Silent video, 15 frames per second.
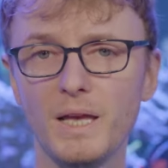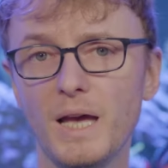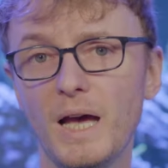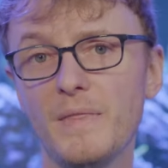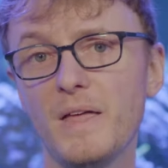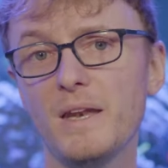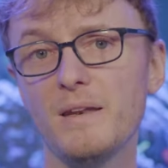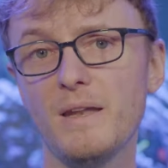
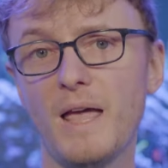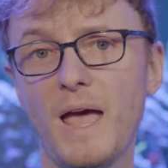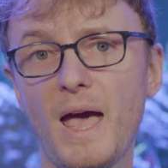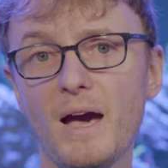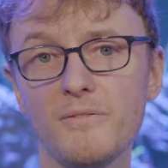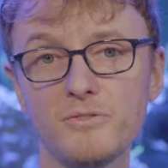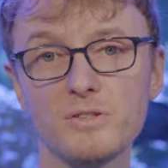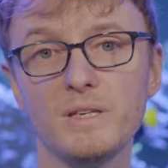and then
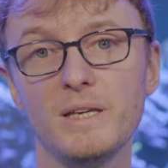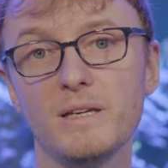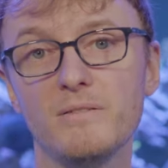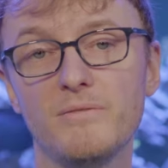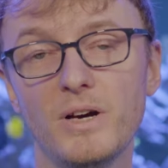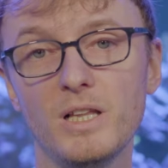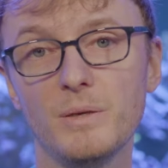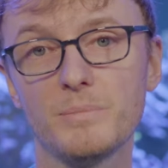after they
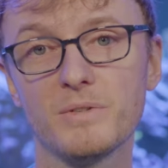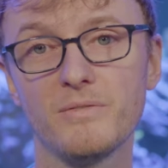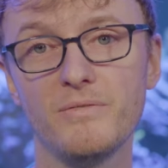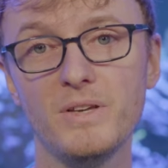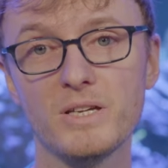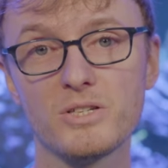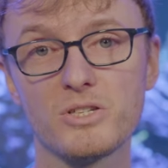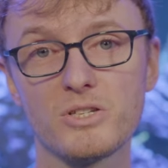envelop the
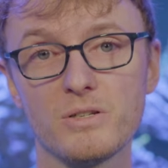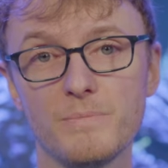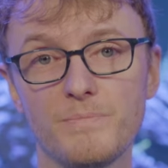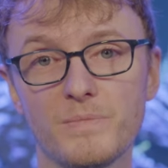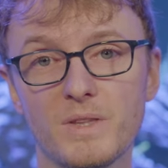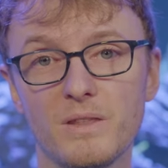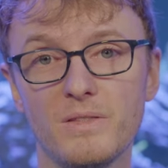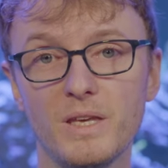fish,
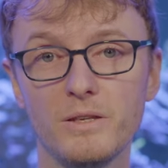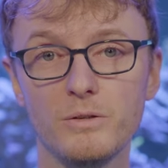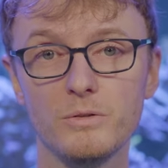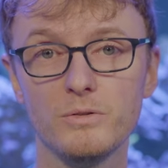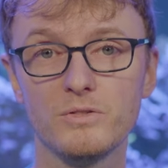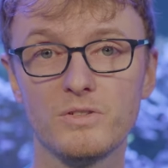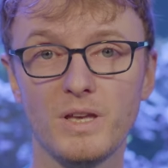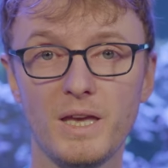they
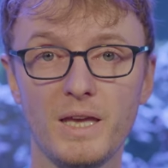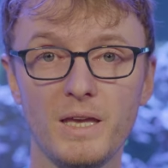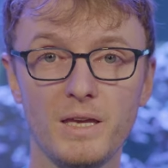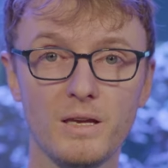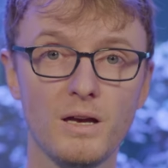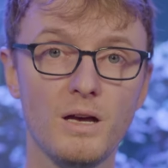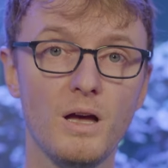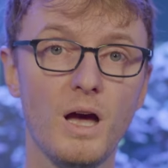use
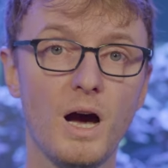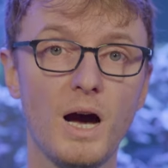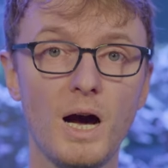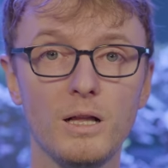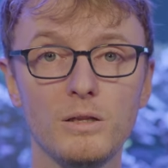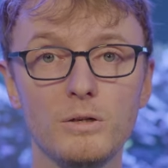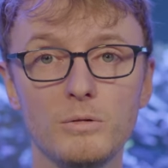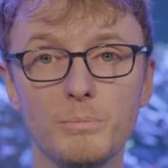a
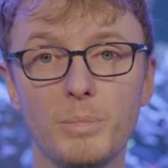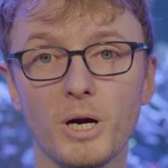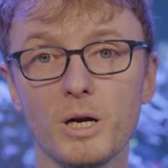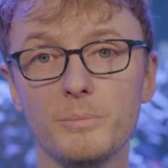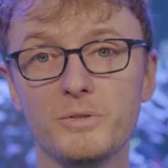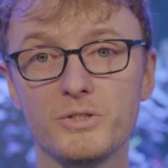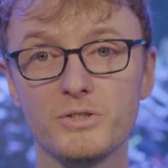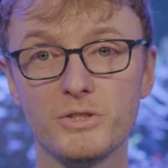hollow
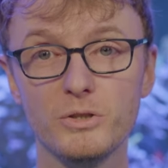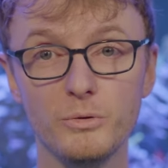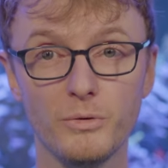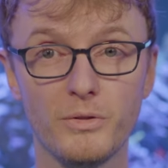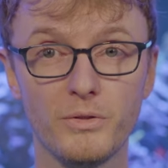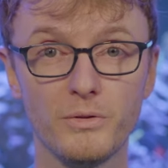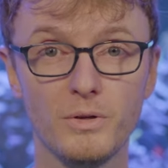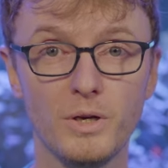barbed
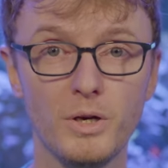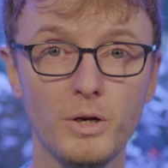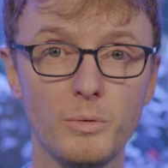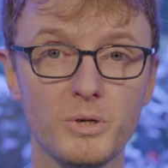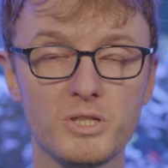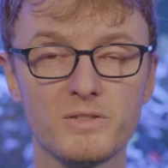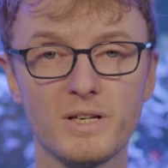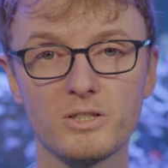tooth,
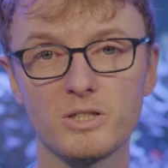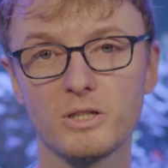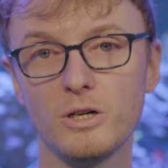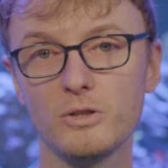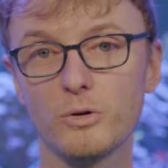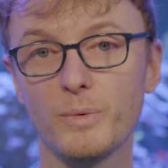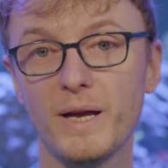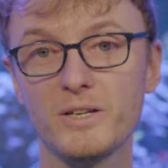which is actually
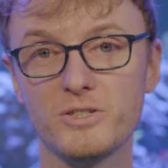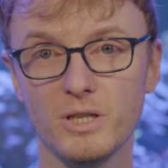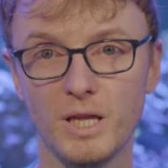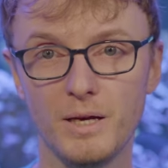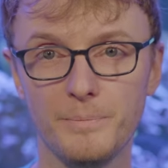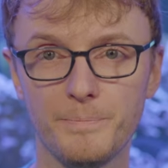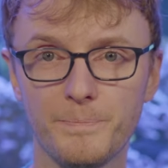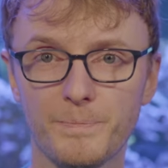called a
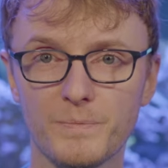radula,